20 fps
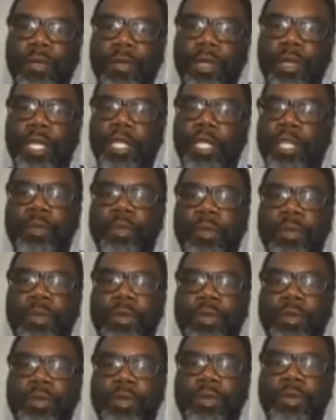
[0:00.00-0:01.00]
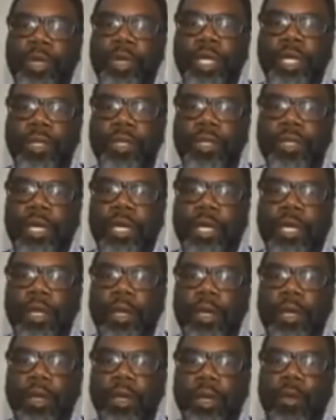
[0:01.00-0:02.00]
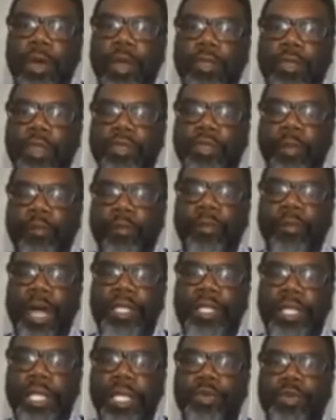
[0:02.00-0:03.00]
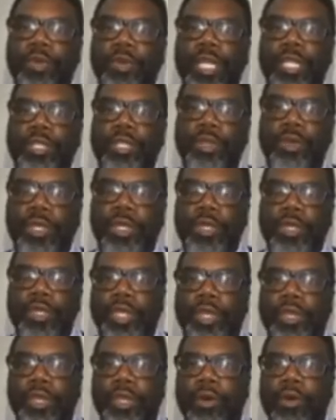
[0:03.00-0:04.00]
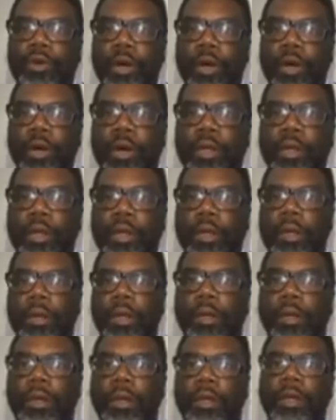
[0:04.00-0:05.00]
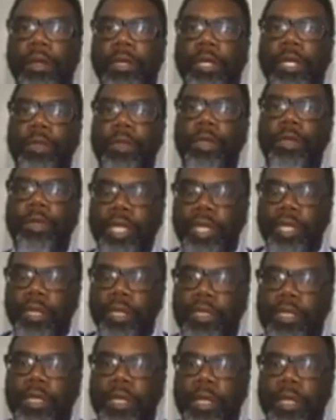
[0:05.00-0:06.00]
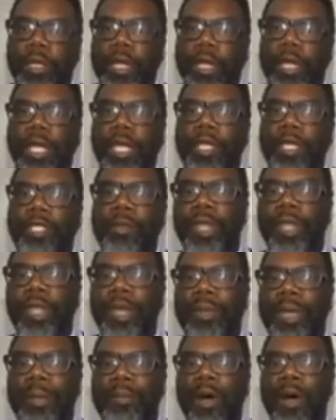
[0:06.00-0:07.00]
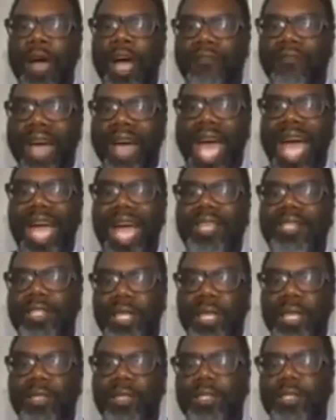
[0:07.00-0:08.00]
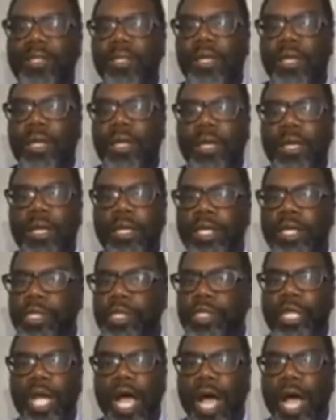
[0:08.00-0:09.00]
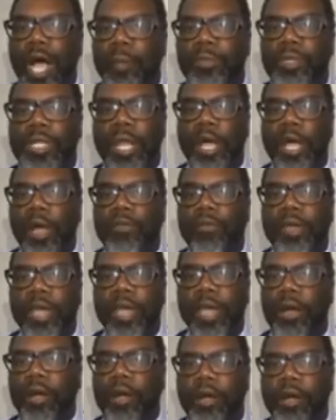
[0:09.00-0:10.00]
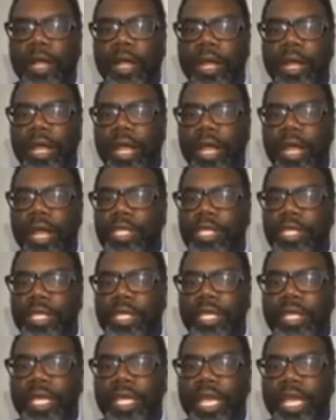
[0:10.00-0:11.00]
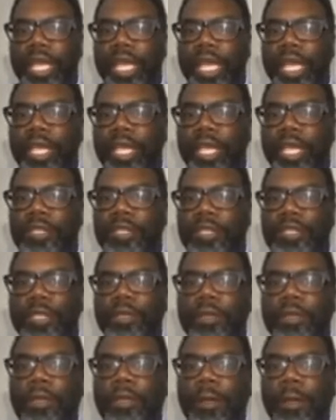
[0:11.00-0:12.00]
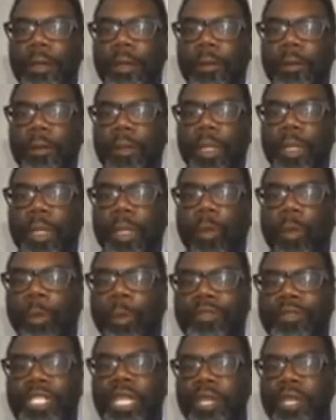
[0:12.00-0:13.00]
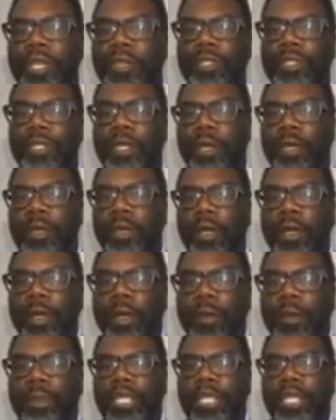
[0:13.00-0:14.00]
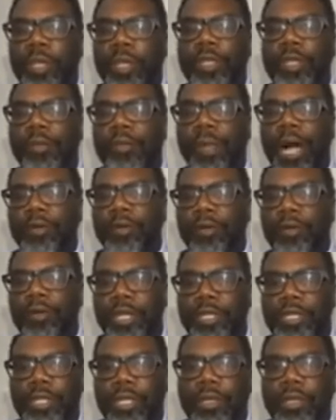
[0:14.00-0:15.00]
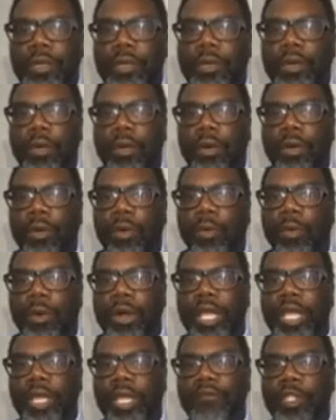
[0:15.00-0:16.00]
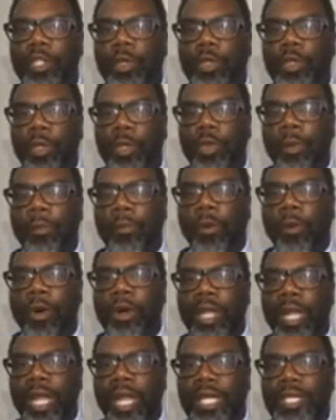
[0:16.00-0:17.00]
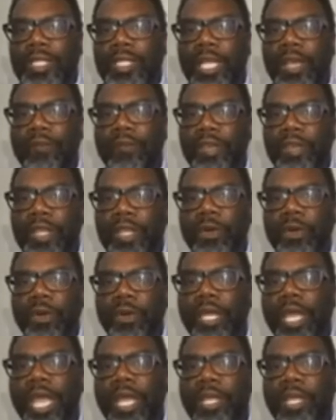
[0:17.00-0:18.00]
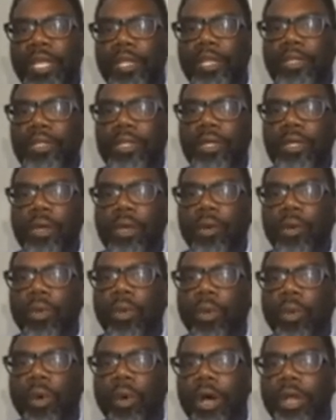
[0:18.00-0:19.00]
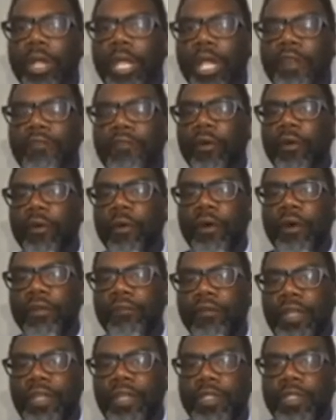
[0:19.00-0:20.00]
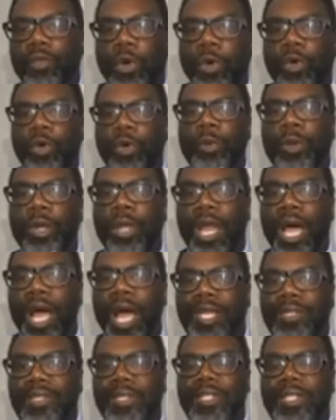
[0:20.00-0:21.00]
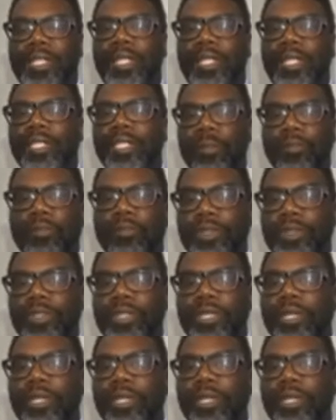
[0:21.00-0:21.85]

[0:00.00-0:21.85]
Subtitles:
in communities. Look, one of the best things you can do to secure communities is to make sure that people have access to jobs and healthcare and education. What we've seen is, particularly within generation, where individuals who were born in the late 70s, early 80s, 1 in 4 of us were criminalized and sent to prison.